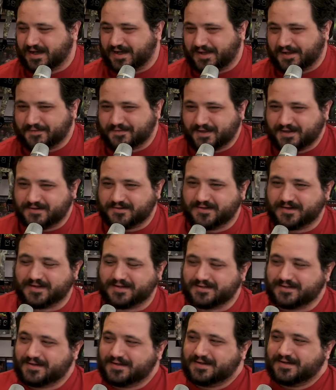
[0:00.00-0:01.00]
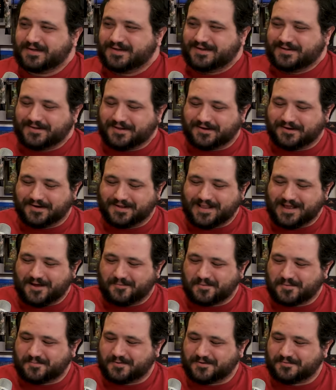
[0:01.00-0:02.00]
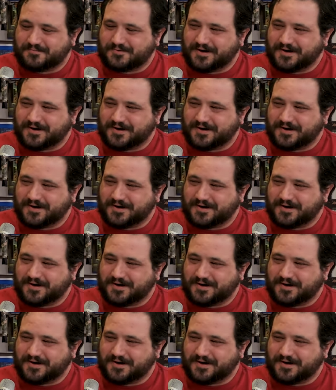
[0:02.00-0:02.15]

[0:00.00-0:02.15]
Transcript: Uh, they couldn't they couldn't help but put